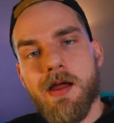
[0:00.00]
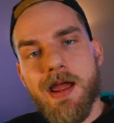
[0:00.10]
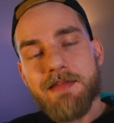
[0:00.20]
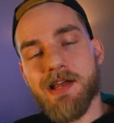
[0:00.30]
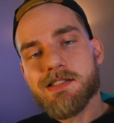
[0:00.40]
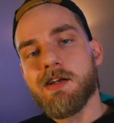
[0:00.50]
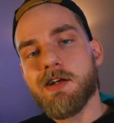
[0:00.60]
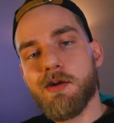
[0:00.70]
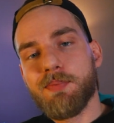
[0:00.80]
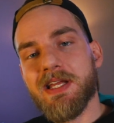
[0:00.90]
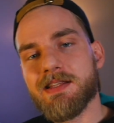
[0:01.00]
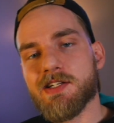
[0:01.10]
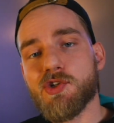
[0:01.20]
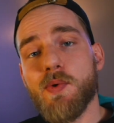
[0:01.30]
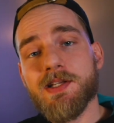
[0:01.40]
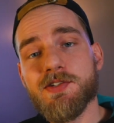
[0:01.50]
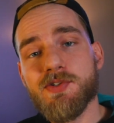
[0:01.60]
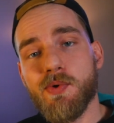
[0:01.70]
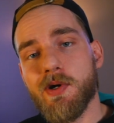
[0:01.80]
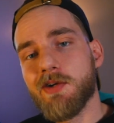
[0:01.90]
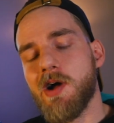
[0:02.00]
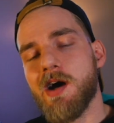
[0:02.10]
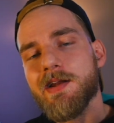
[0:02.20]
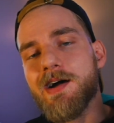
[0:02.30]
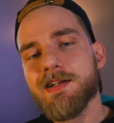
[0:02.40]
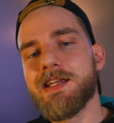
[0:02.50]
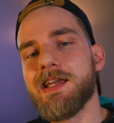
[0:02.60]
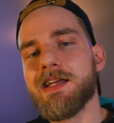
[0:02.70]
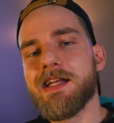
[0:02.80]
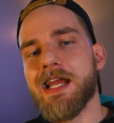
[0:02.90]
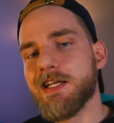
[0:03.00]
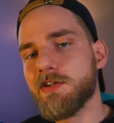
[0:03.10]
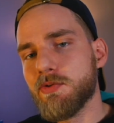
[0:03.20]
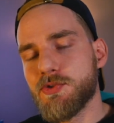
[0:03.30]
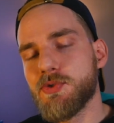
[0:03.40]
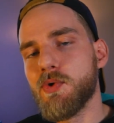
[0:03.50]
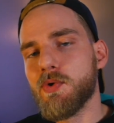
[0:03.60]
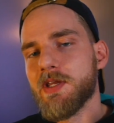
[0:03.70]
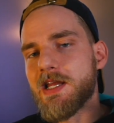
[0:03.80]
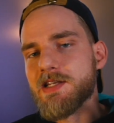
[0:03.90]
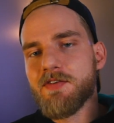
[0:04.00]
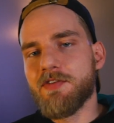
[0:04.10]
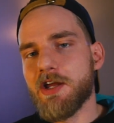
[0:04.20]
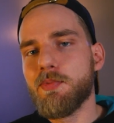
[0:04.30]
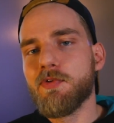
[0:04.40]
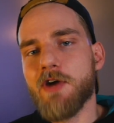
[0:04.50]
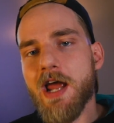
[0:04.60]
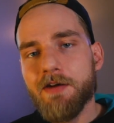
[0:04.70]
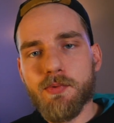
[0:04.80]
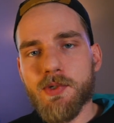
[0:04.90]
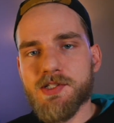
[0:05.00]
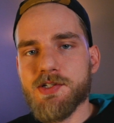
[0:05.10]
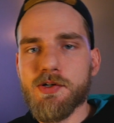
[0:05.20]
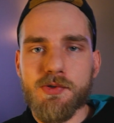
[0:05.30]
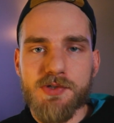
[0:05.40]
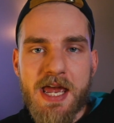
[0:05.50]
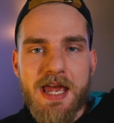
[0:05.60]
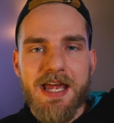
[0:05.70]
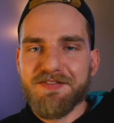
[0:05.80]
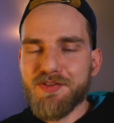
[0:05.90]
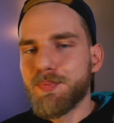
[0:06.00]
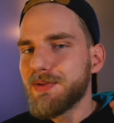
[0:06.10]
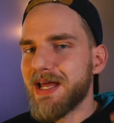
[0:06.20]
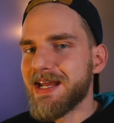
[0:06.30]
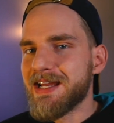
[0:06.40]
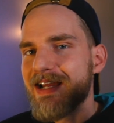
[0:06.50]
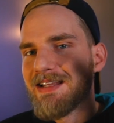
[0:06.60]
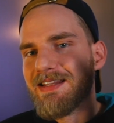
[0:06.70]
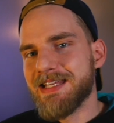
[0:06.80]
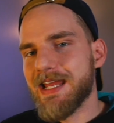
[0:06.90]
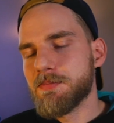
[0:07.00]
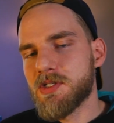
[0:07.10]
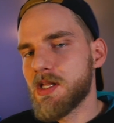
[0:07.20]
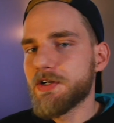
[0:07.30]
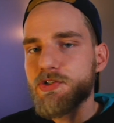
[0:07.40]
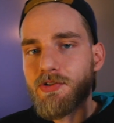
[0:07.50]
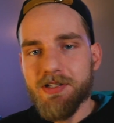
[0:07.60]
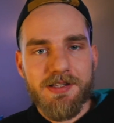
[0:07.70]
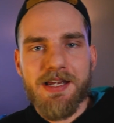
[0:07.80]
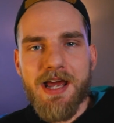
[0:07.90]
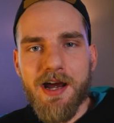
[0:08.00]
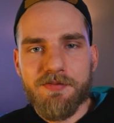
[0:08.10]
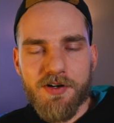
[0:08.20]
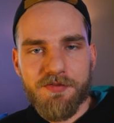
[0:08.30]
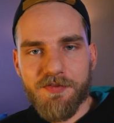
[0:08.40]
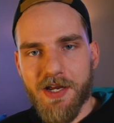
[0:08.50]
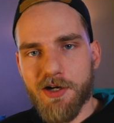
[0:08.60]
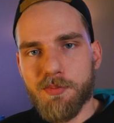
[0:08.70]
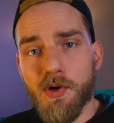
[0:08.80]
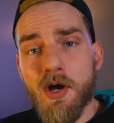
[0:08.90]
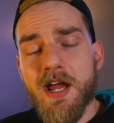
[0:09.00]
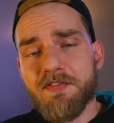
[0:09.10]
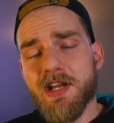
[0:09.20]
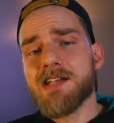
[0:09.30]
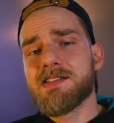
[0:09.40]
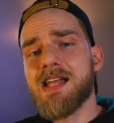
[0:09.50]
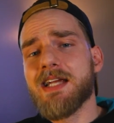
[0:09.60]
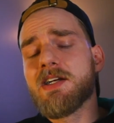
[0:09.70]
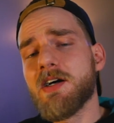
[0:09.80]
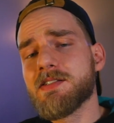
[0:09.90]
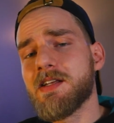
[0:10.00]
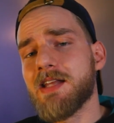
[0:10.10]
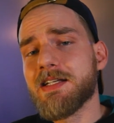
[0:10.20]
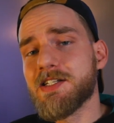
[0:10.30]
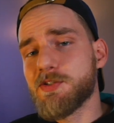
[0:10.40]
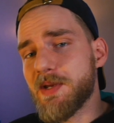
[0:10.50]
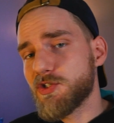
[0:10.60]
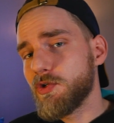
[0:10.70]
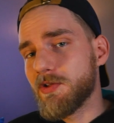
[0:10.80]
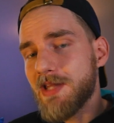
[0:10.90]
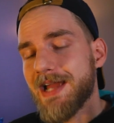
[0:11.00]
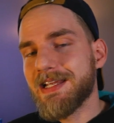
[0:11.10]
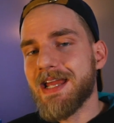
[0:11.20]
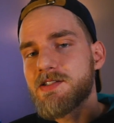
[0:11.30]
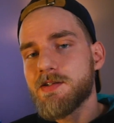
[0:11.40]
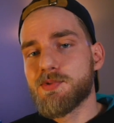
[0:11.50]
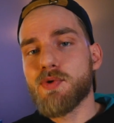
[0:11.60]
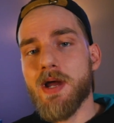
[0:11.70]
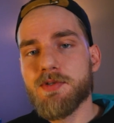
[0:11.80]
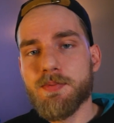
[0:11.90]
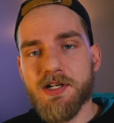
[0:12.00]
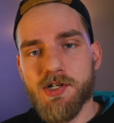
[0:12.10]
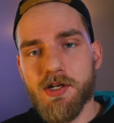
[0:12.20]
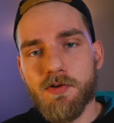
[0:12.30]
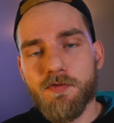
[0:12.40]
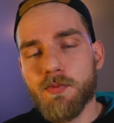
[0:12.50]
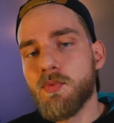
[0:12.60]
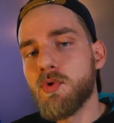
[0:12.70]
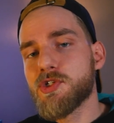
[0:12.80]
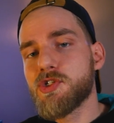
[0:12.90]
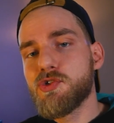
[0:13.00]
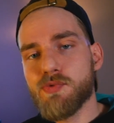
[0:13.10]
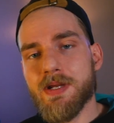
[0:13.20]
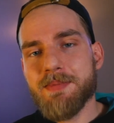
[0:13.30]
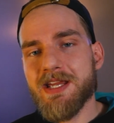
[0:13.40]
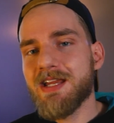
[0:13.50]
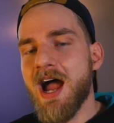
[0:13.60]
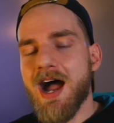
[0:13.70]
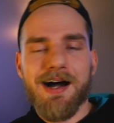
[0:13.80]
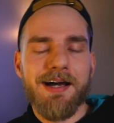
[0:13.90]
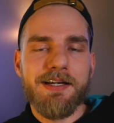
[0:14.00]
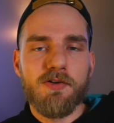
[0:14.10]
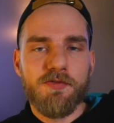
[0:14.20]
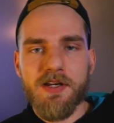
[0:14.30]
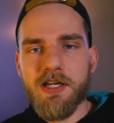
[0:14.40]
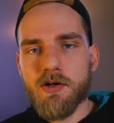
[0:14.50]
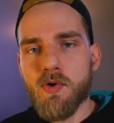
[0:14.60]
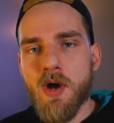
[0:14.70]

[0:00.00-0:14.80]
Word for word: And that's gonna complete this quick tutorial on Uncanny, a new tool that is available for everyone to use if you play the game selection that they have available. If you guys like content like this, make sure you like and subscribe to my channel for more streaming, audio, video